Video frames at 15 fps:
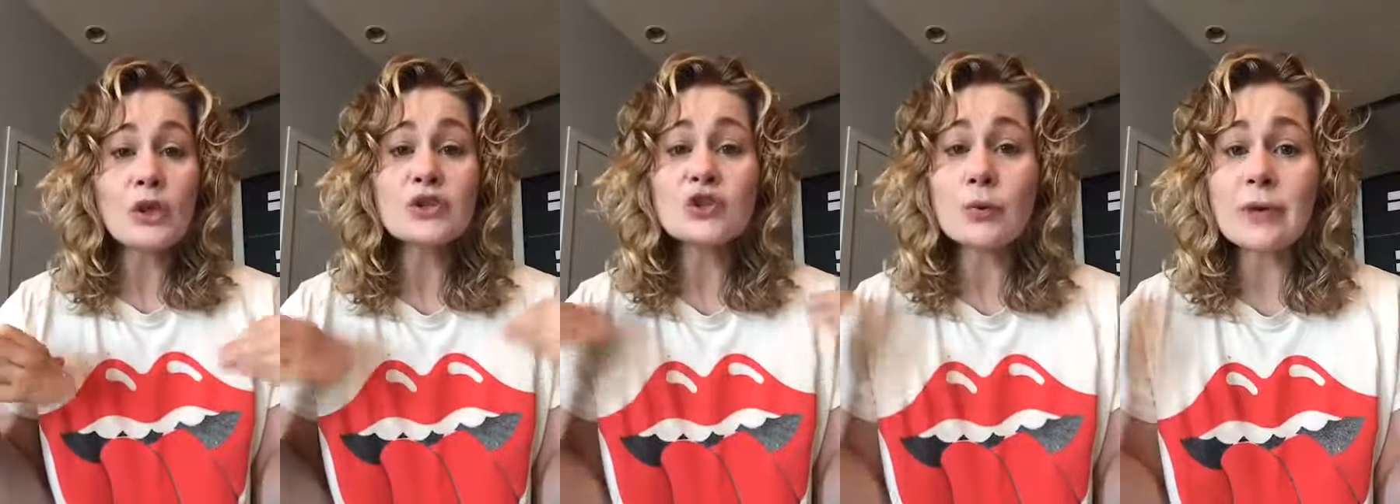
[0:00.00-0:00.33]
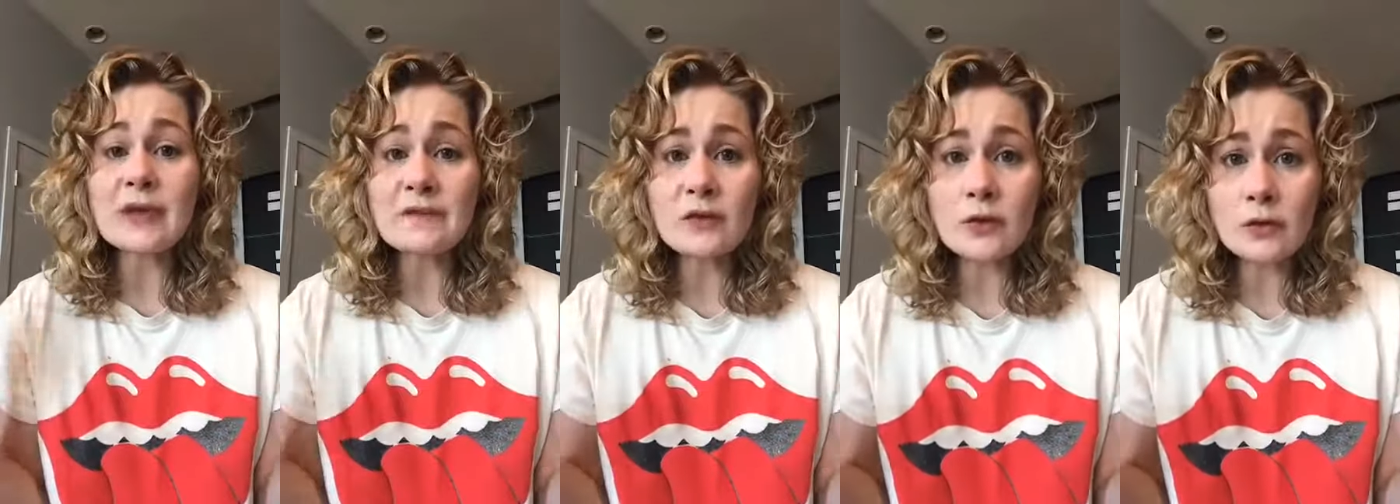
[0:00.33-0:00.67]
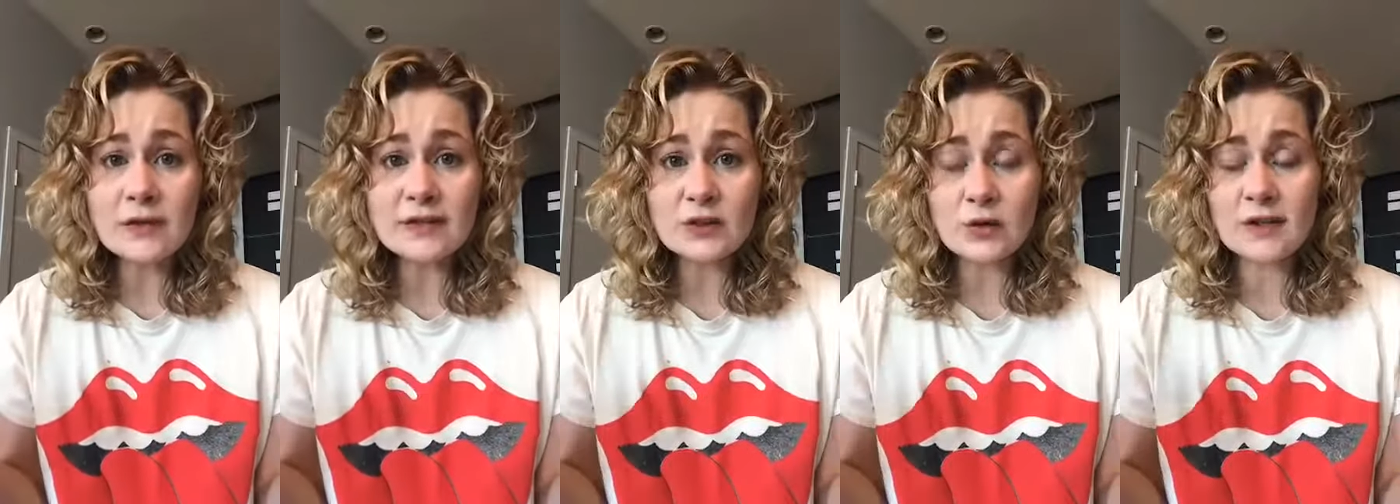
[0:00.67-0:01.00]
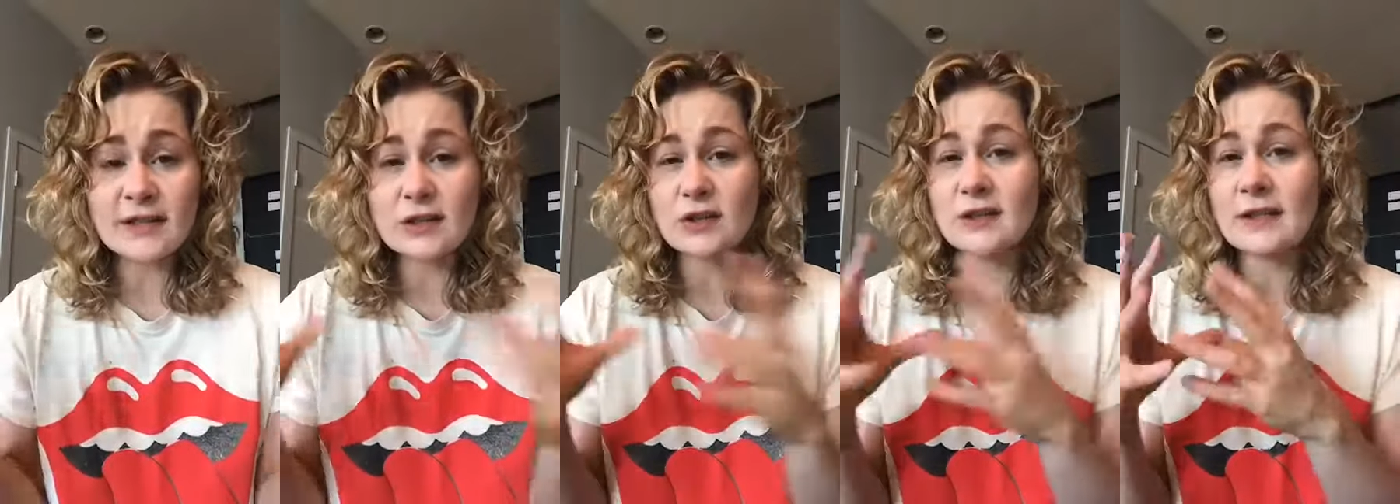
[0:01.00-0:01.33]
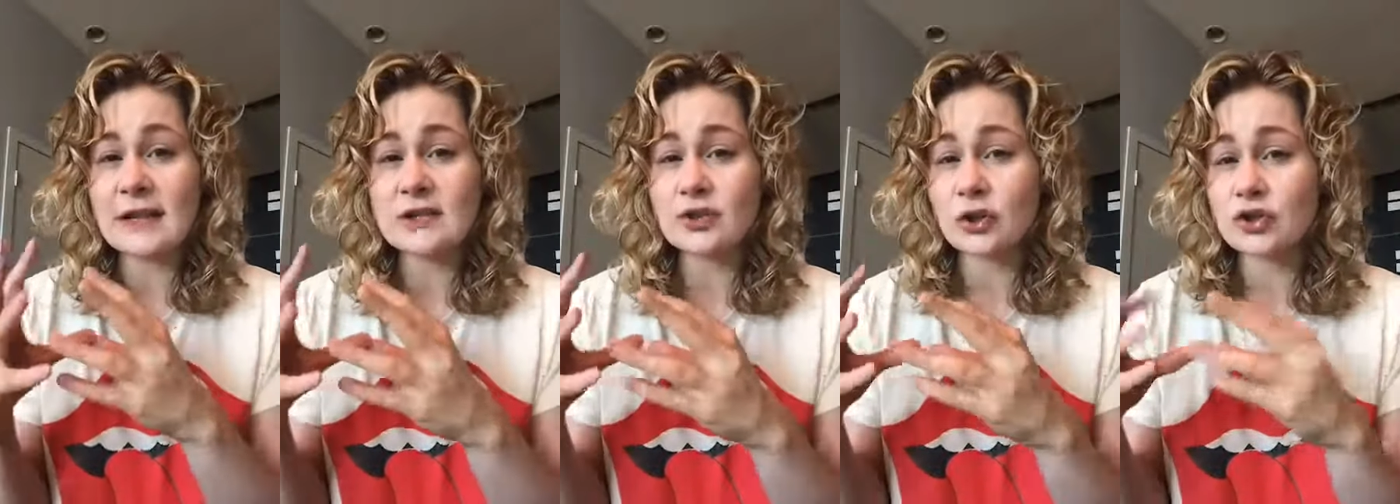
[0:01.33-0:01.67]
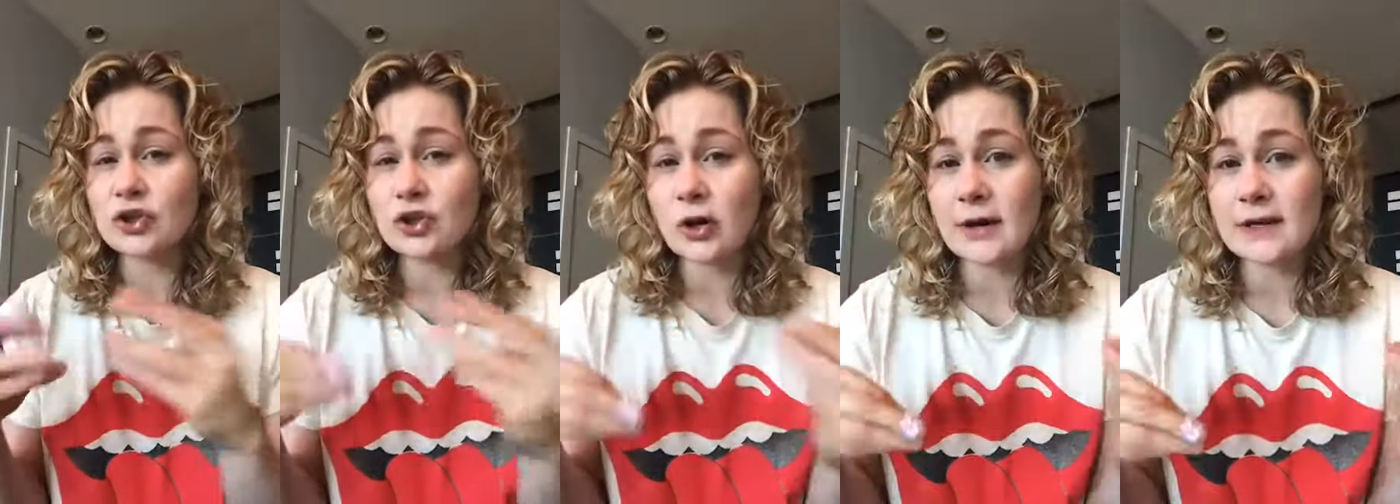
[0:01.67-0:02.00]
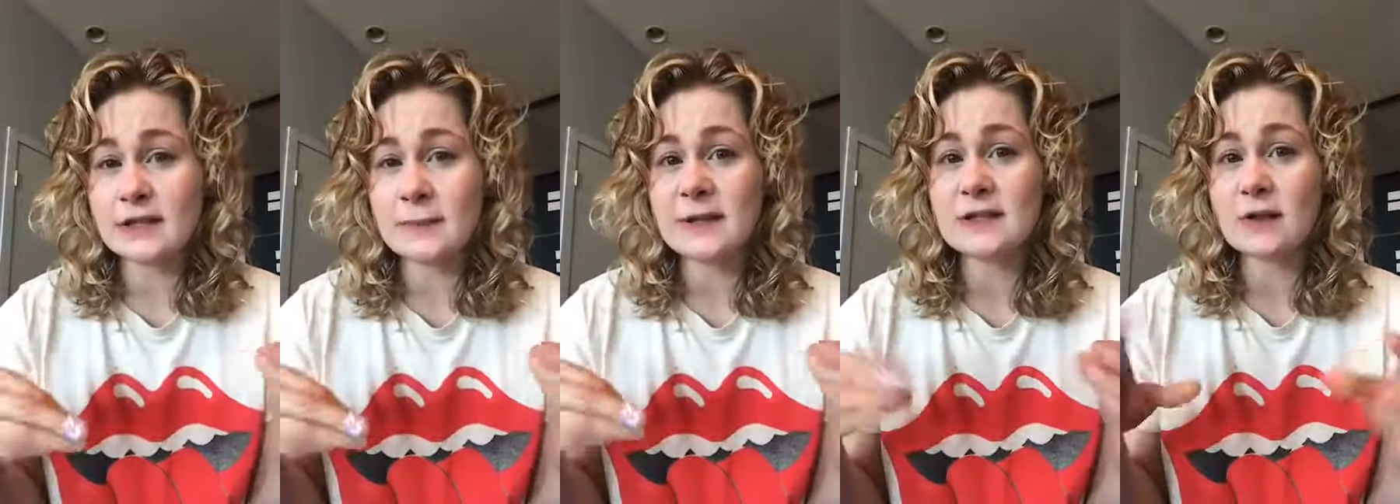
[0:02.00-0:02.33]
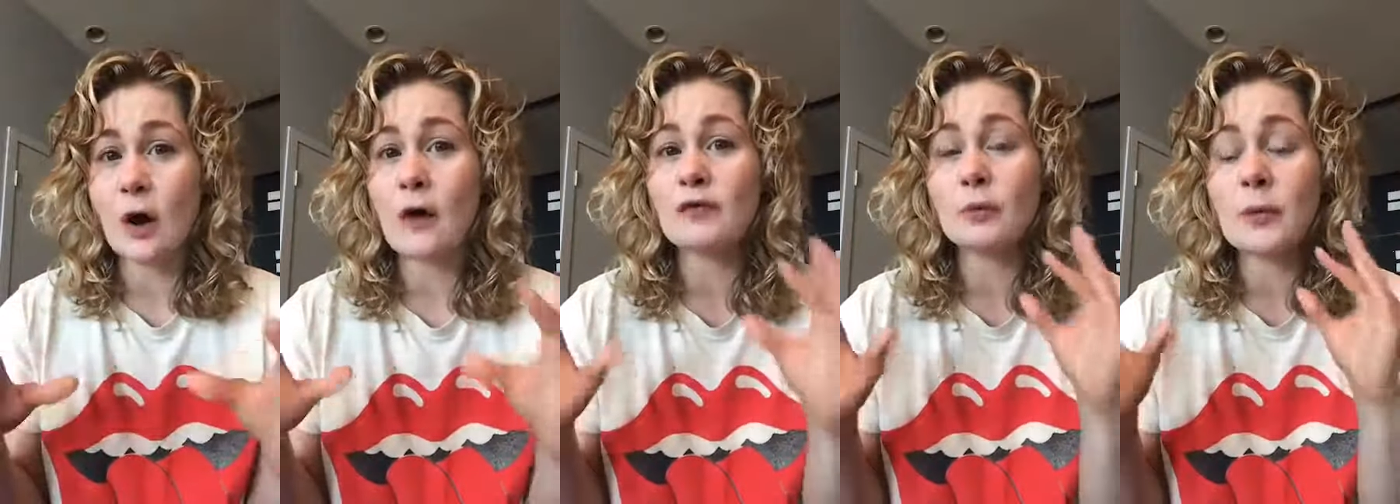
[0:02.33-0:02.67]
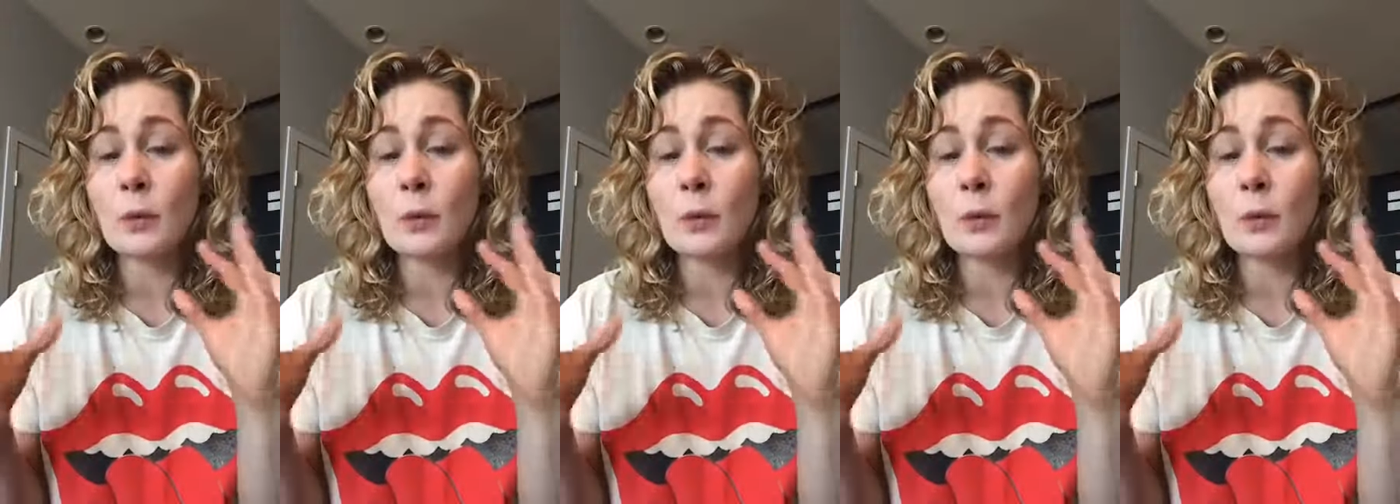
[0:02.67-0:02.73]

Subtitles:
So even though these things are starting to be solved,